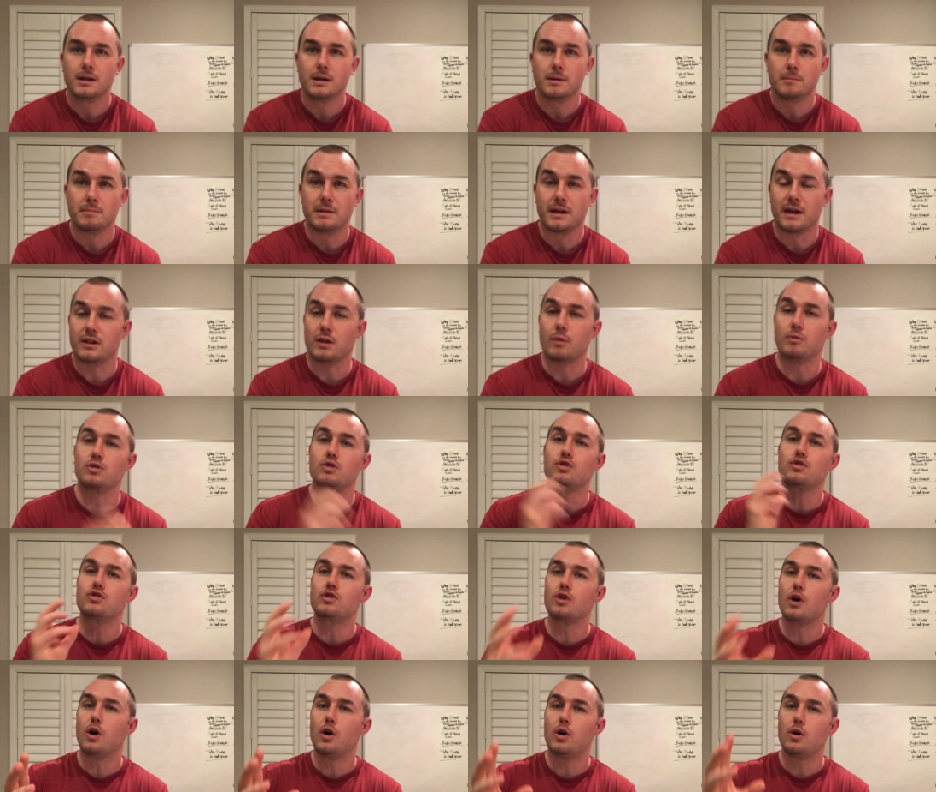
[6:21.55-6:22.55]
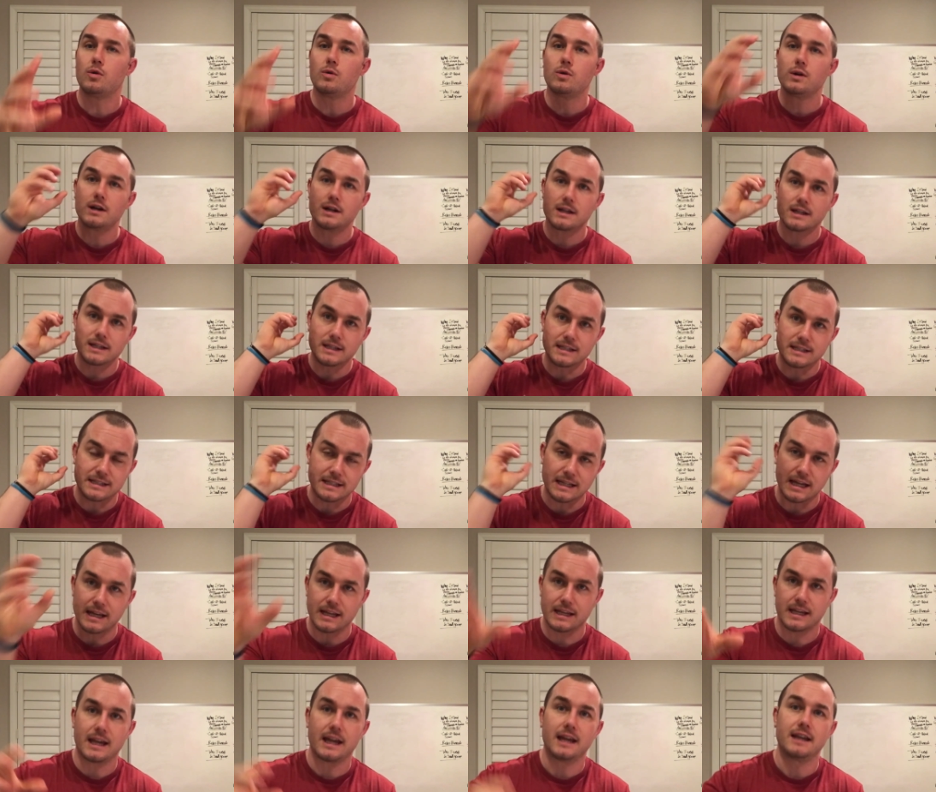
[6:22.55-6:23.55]
because I was so
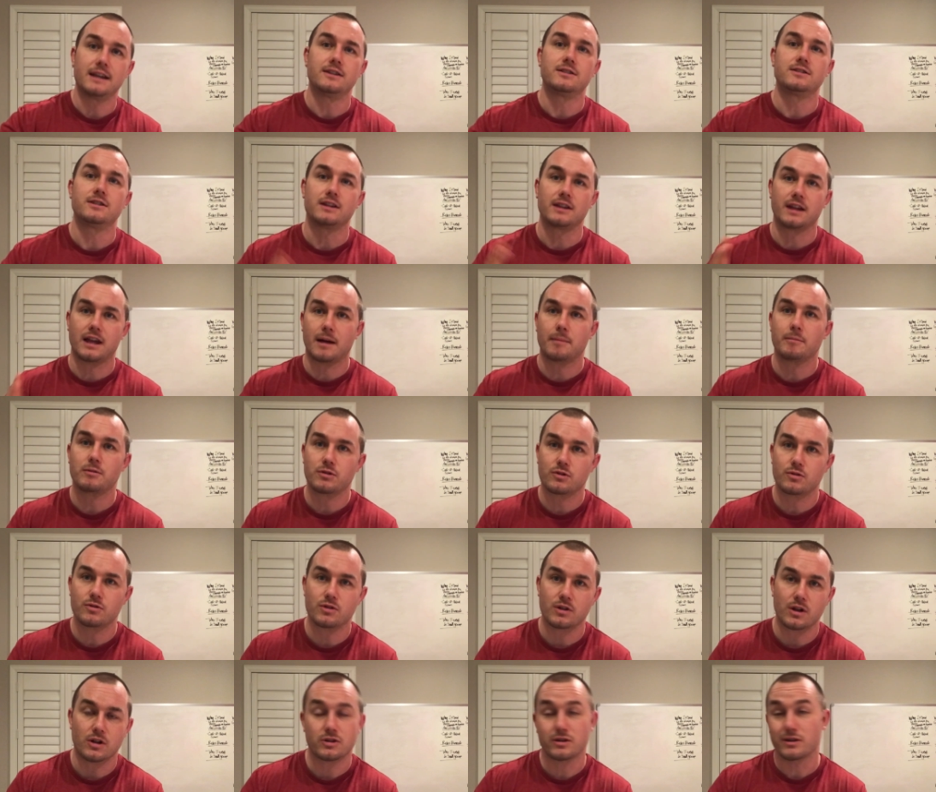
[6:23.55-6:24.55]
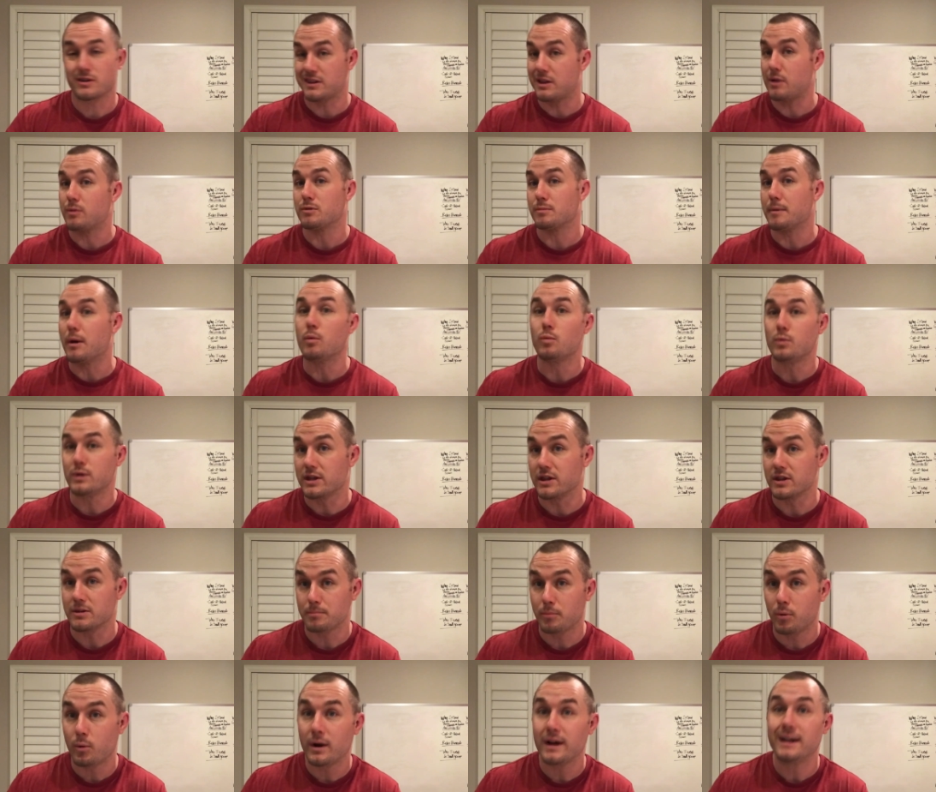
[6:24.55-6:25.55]
dedicated to the chemistry section because that was my
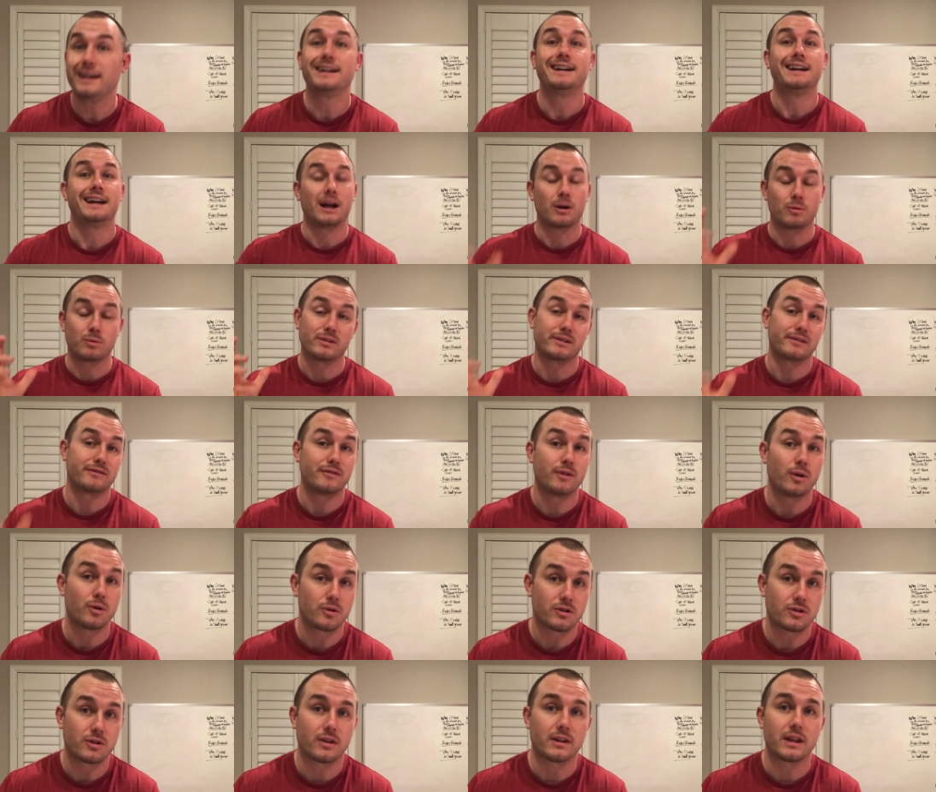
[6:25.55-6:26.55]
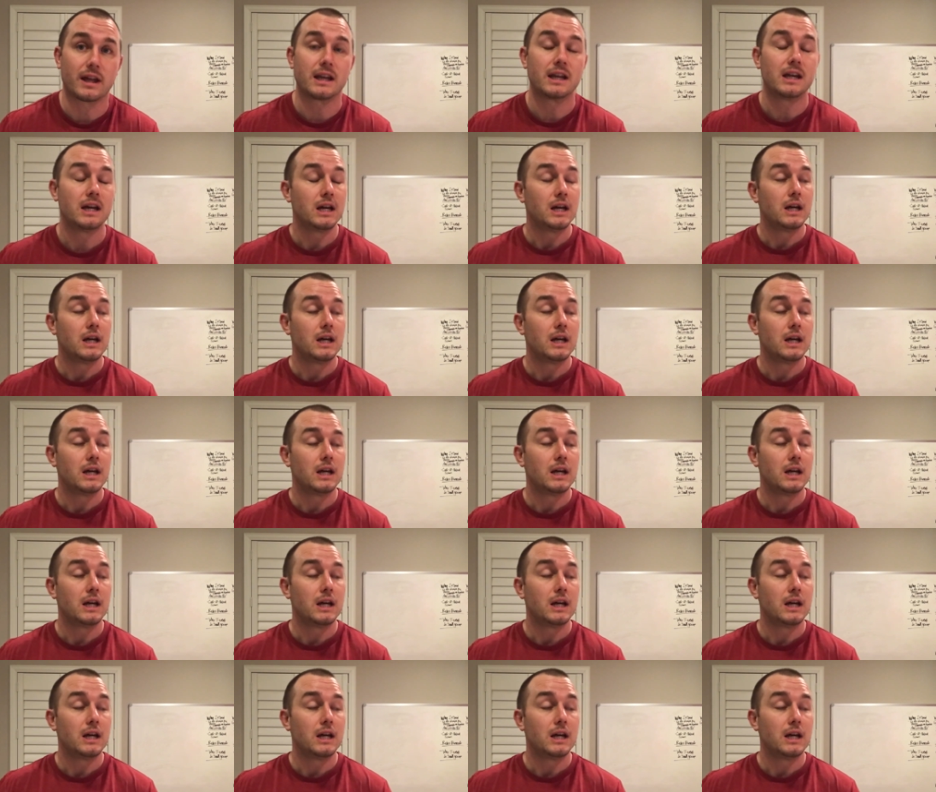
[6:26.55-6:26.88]
weakest point. I really focused on that.